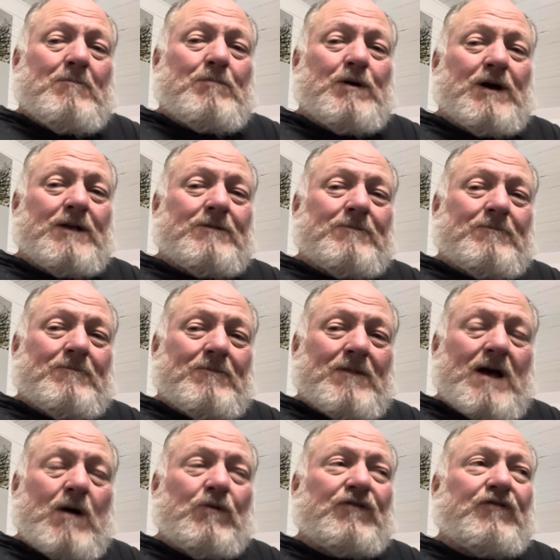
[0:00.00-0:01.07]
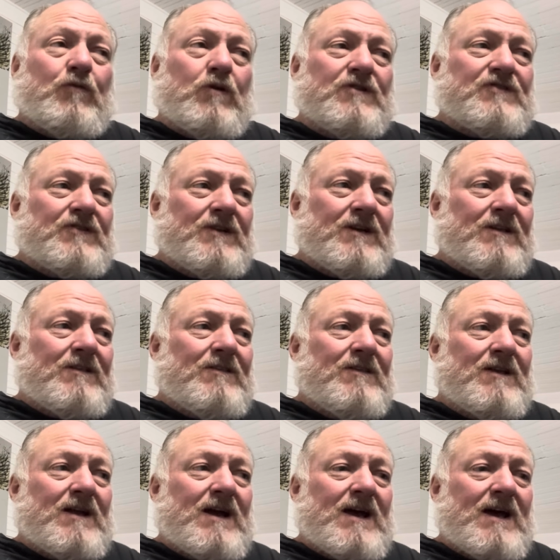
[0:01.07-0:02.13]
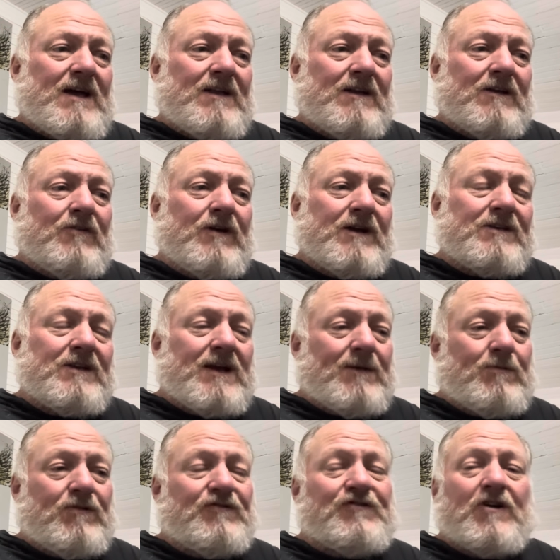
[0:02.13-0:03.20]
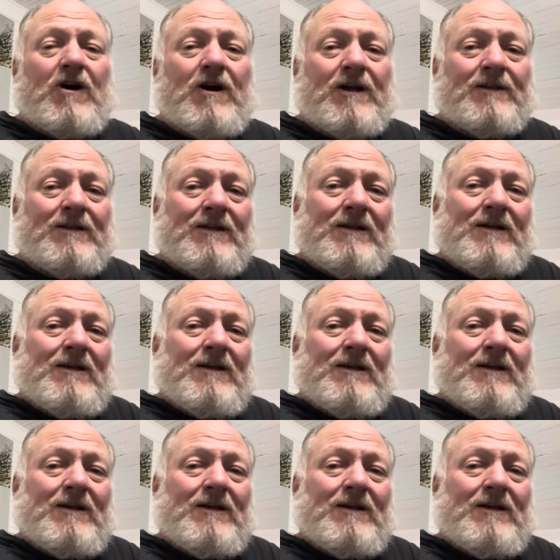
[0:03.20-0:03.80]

But I was fortunate that I had a great neighbor, John,